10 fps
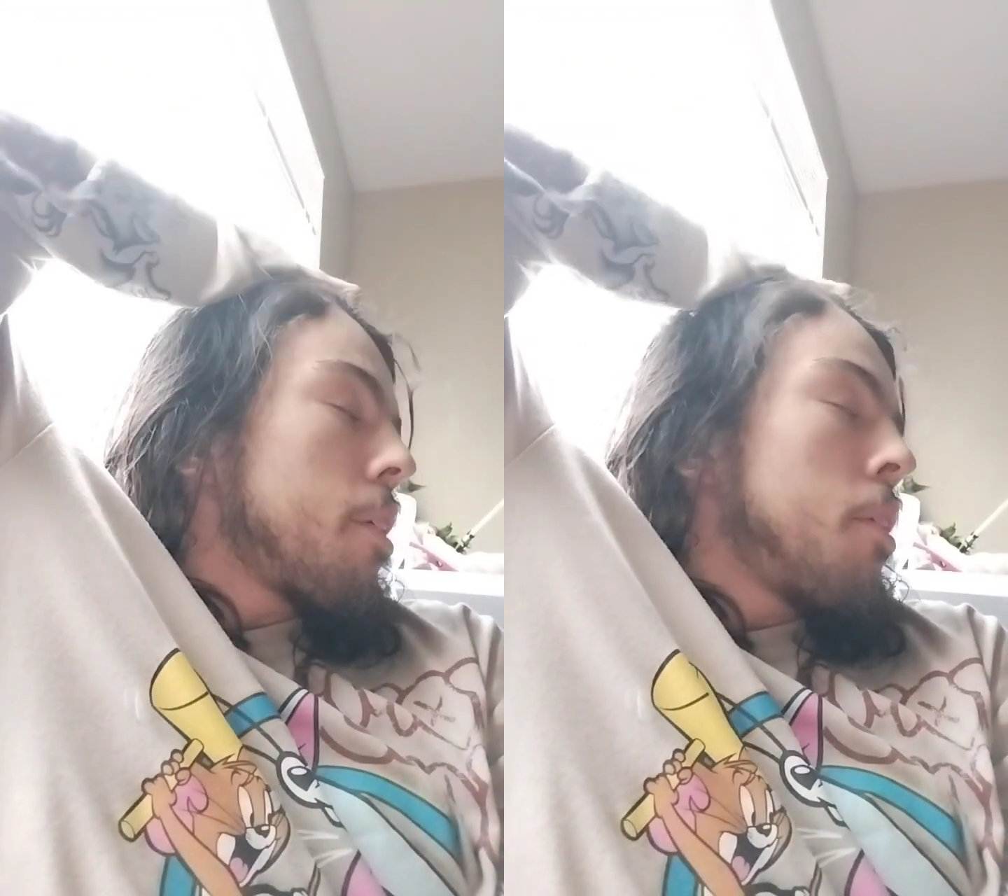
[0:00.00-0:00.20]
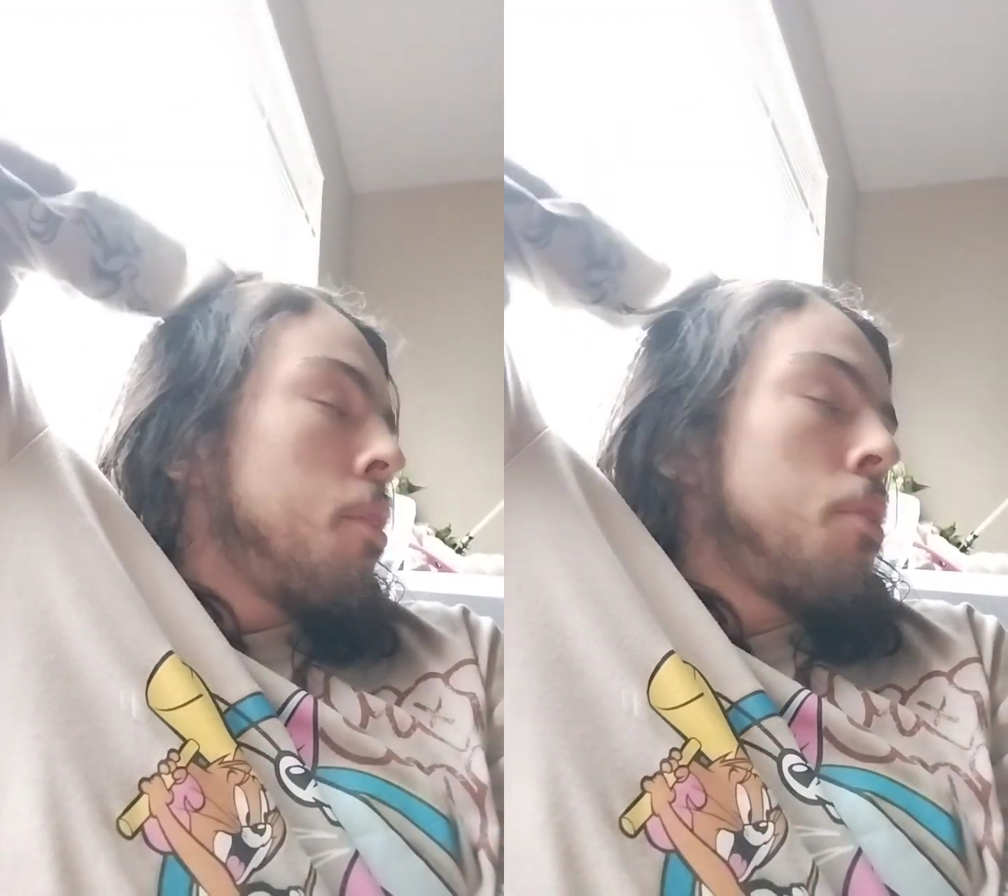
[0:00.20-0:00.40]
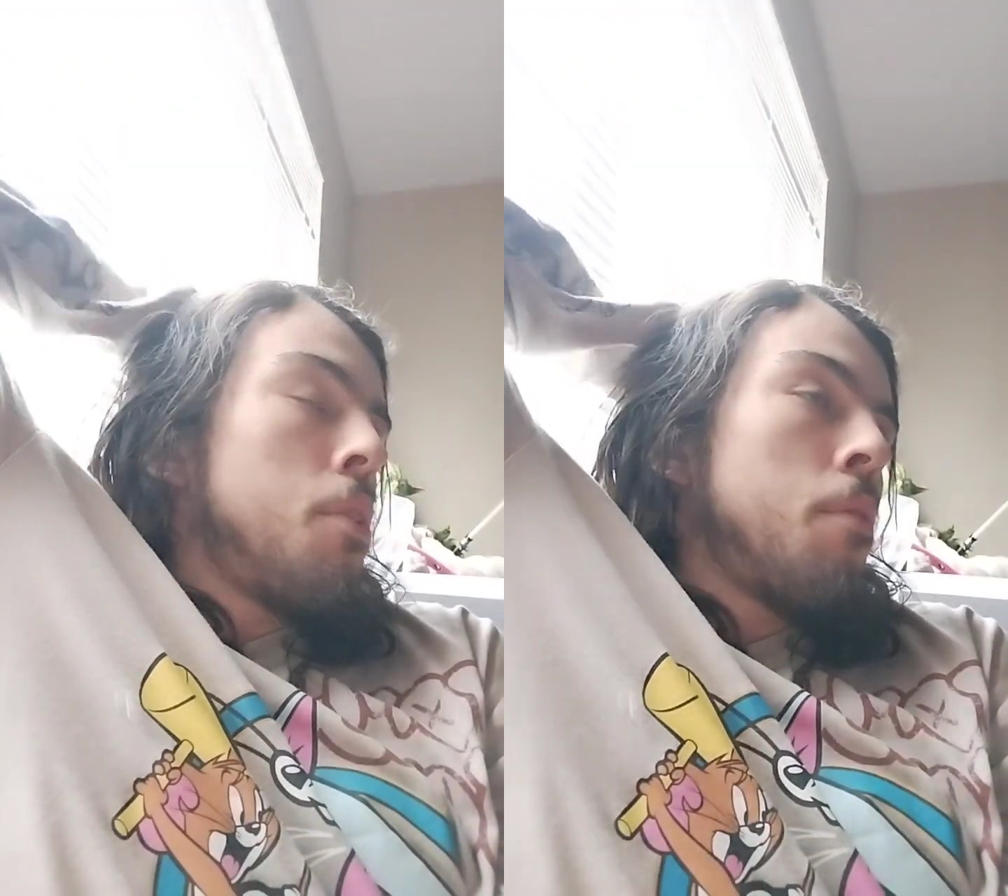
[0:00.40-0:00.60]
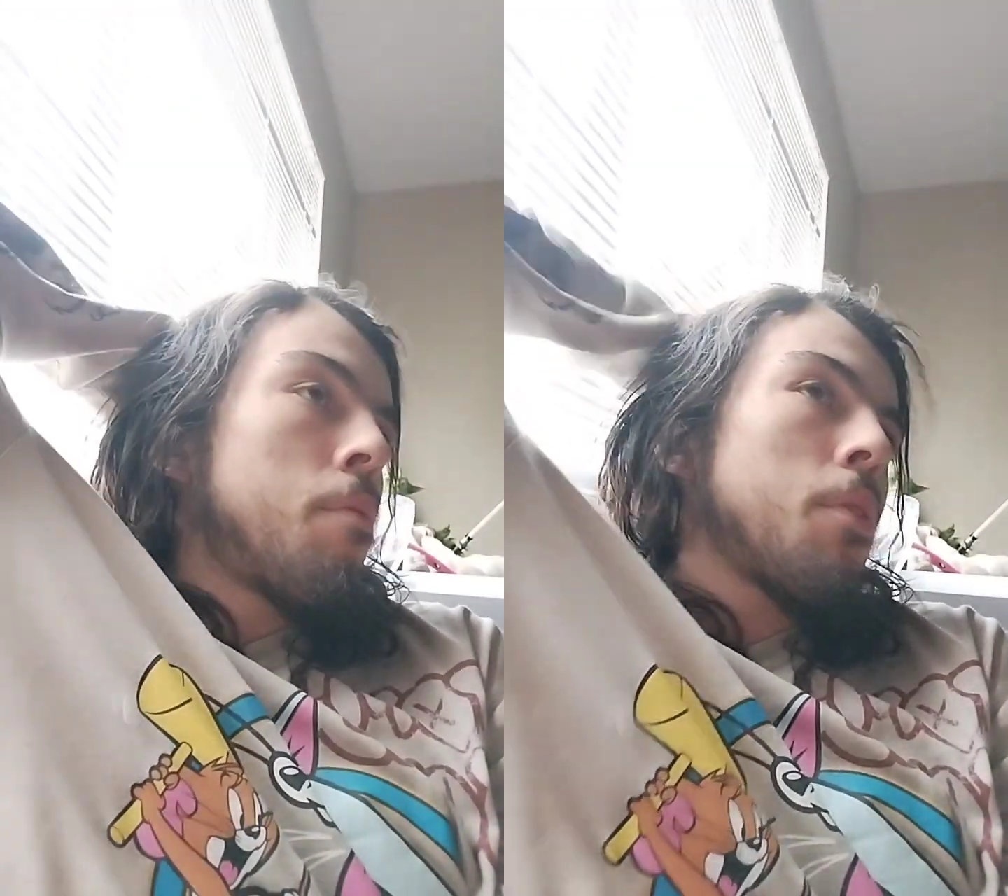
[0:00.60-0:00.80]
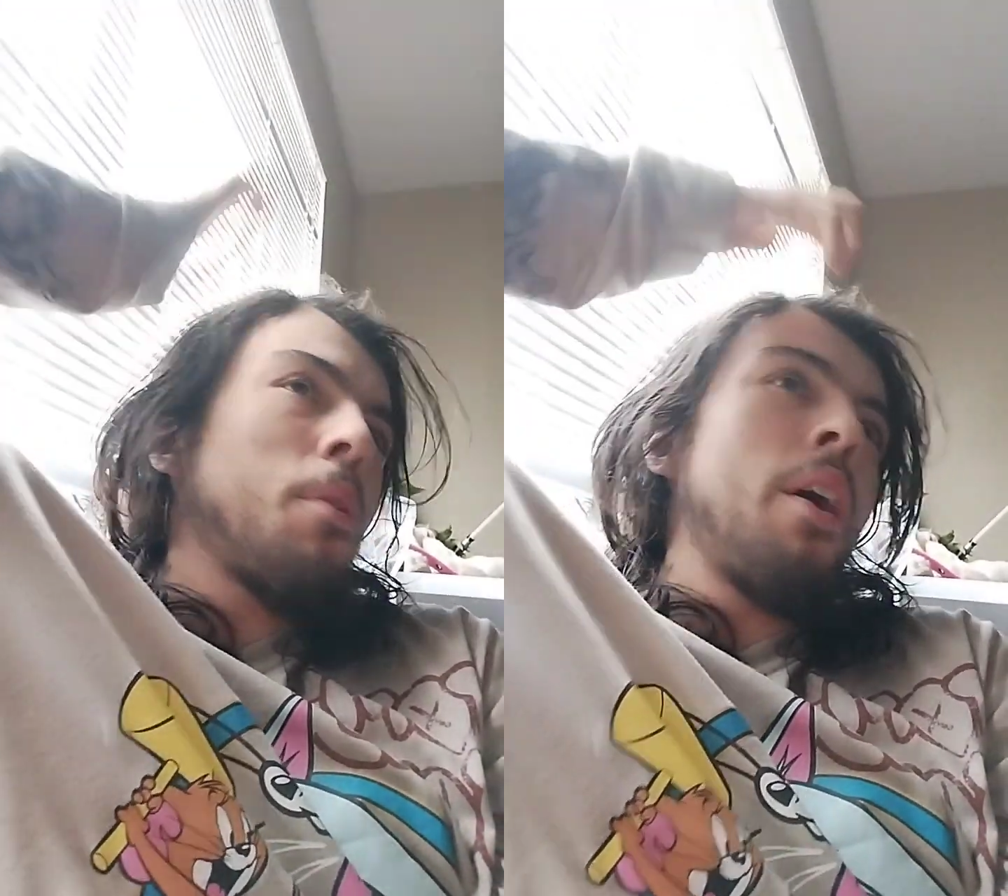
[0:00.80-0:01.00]
YouTube
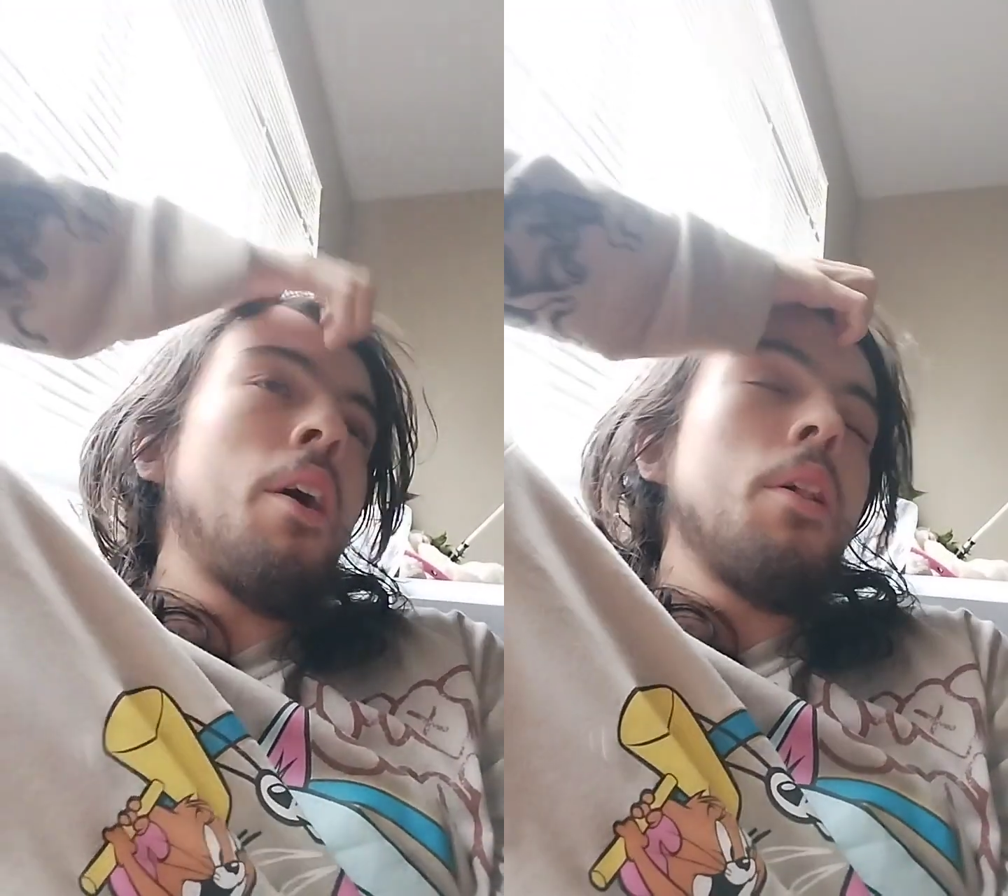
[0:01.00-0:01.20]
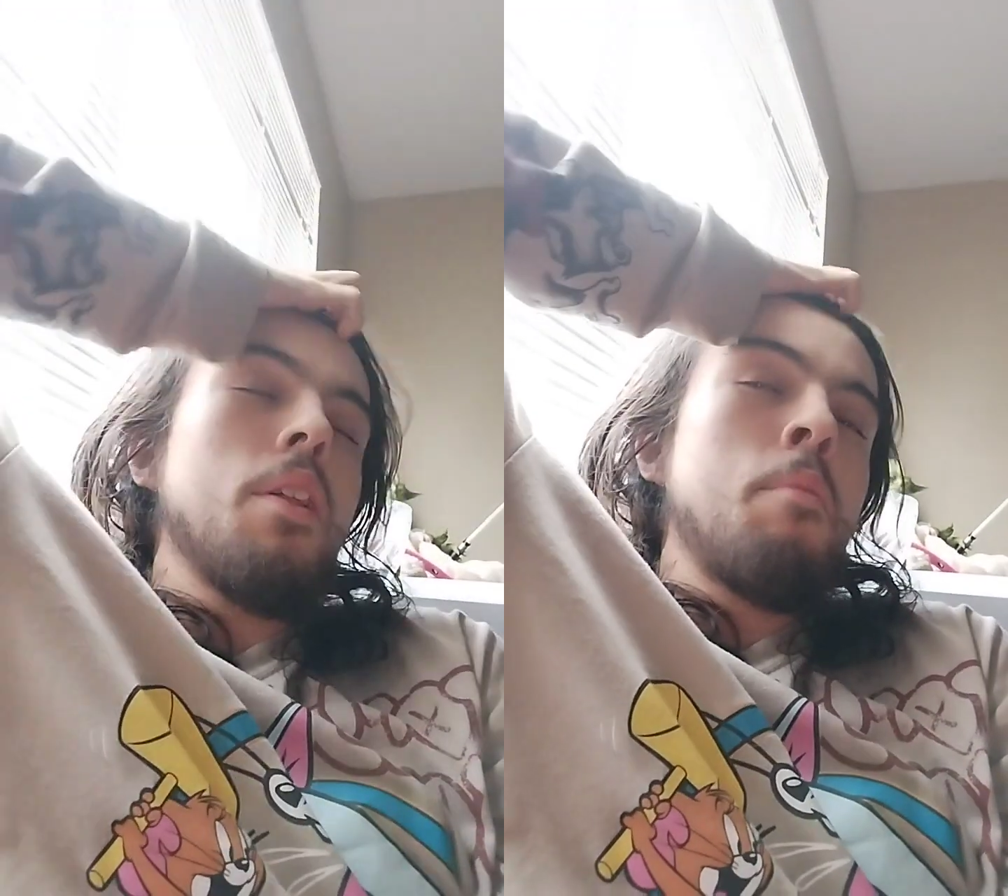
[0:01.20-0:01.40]
for a while.